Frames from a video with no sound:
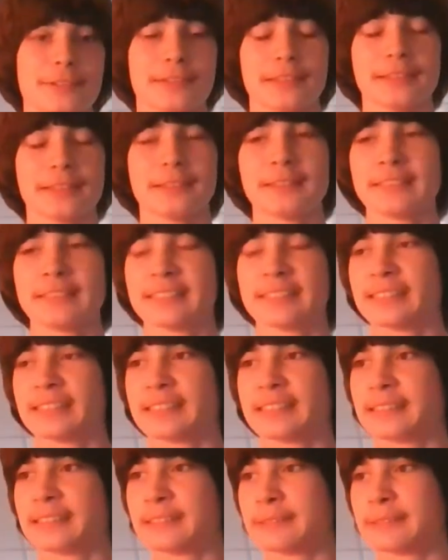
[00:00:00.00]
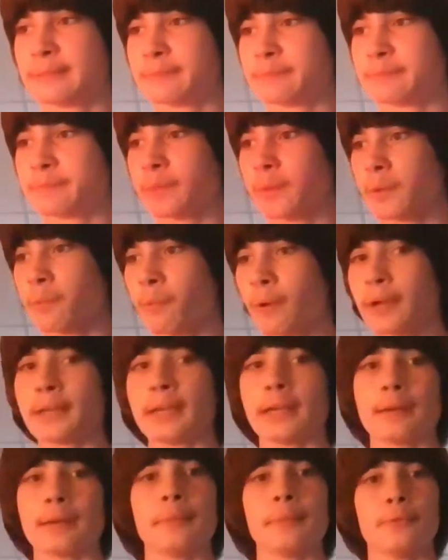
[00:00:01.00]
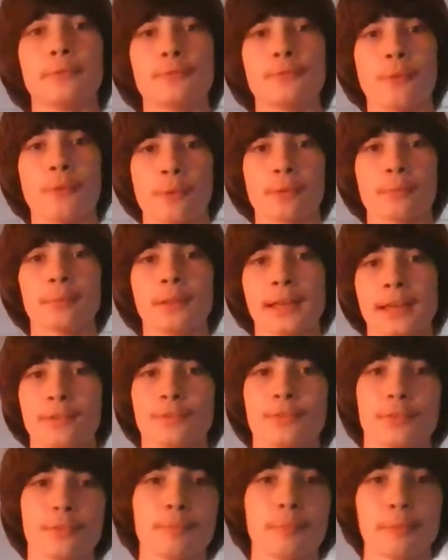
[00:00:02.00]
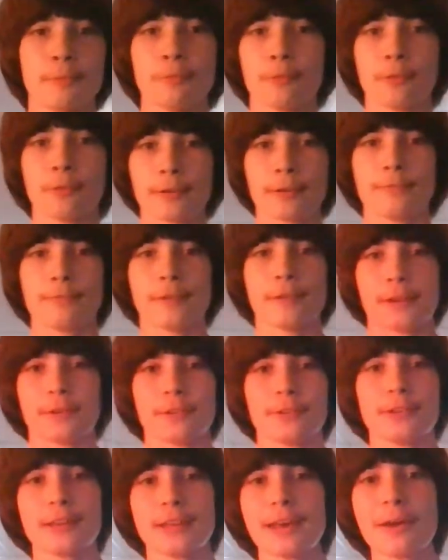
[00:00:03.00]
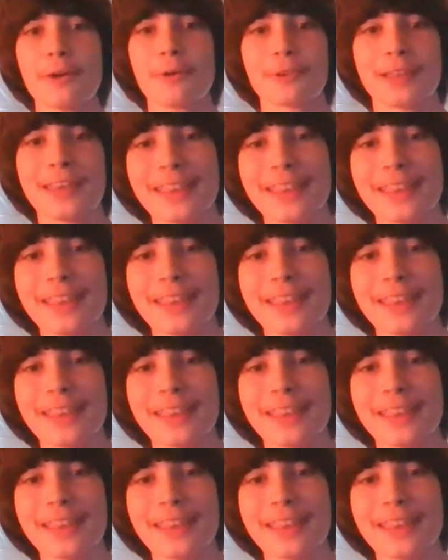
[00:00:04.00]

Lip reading: than wrecking about 4 blasters before I figured it out.